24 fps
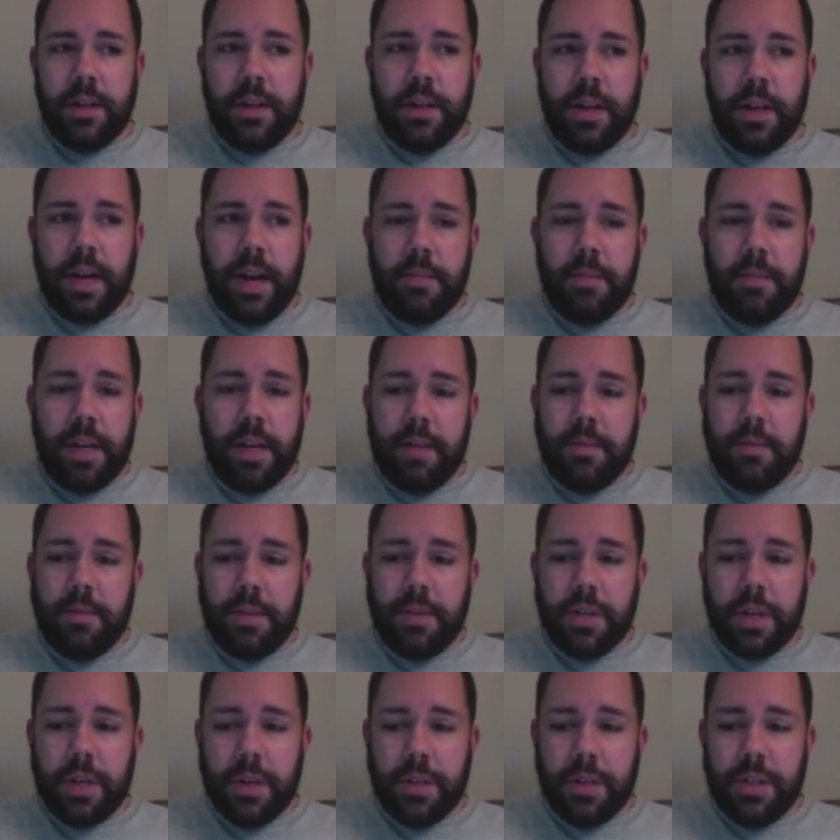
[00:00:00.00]
I'm not even
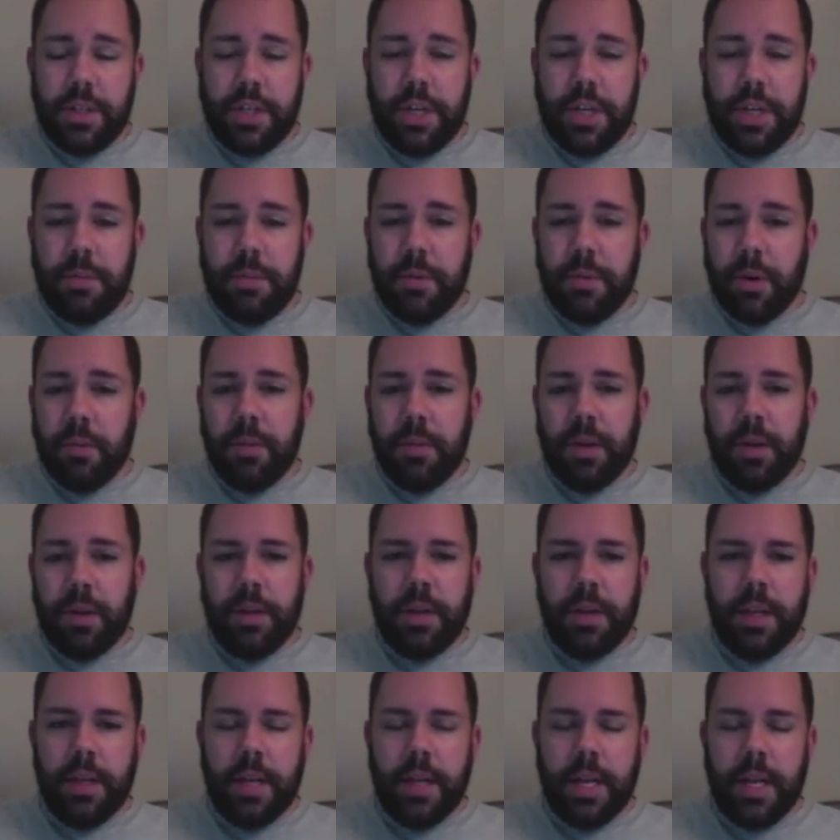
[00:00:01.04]
sure it's cheaper, but
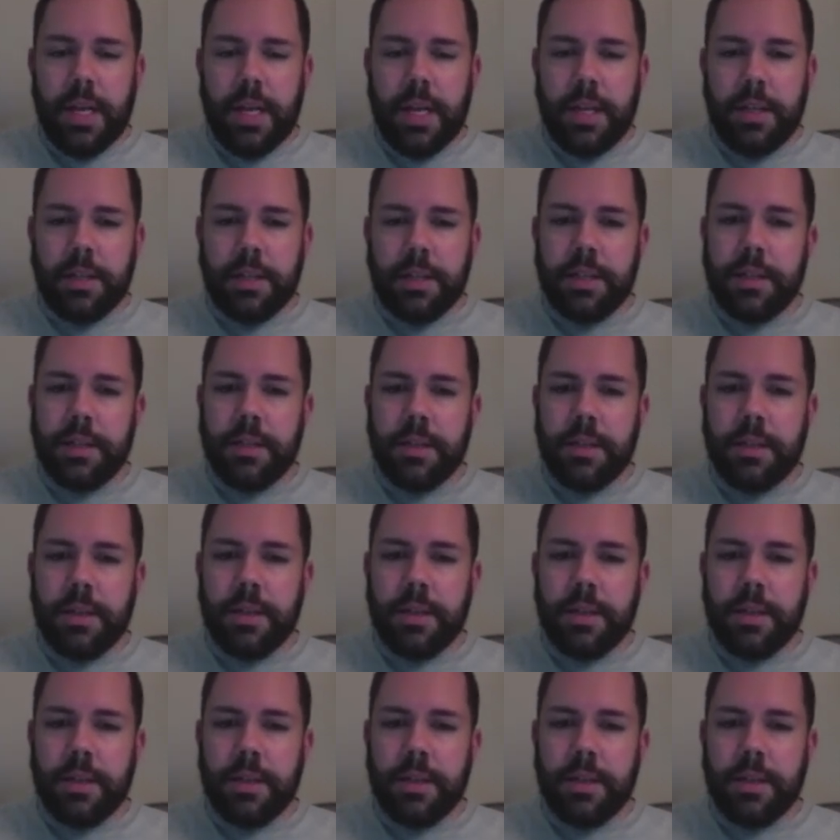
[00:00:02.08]
in the end,